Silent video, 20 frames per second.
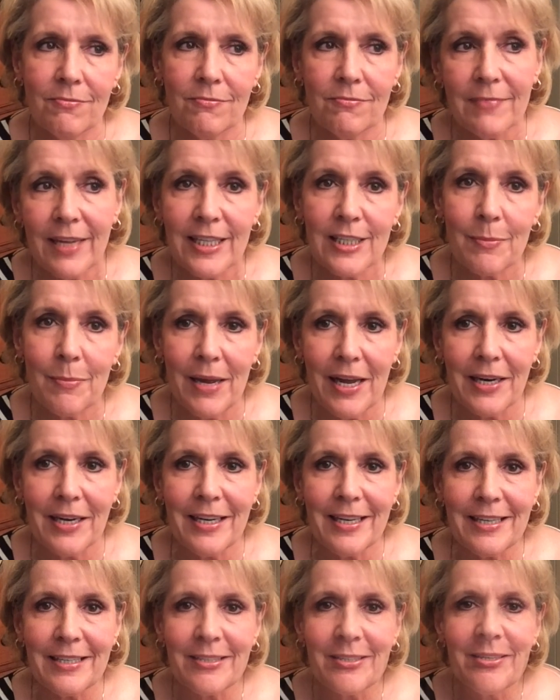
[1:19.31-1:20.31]
that's about
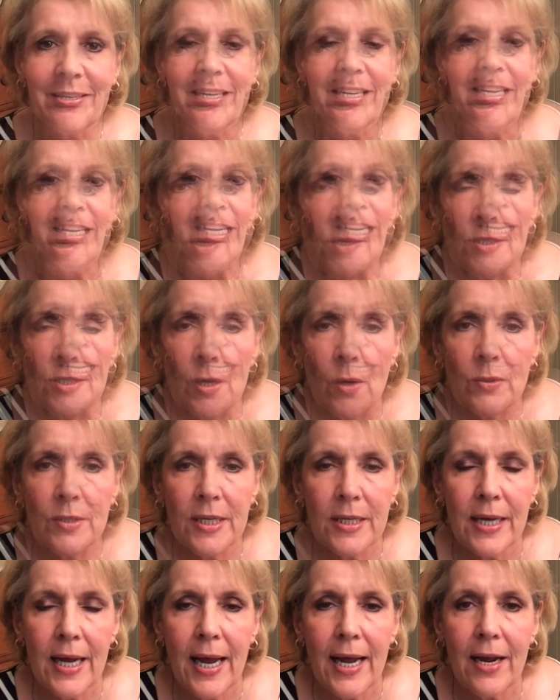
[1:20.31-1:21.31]
it. So
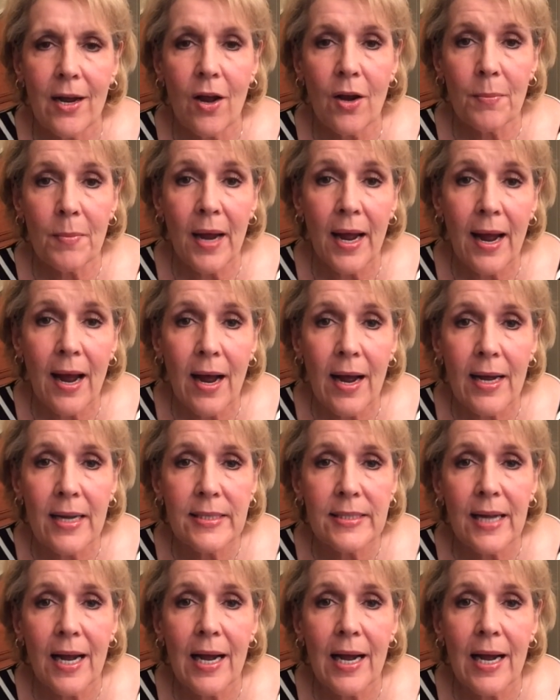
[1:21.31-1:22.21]
today on my eyes,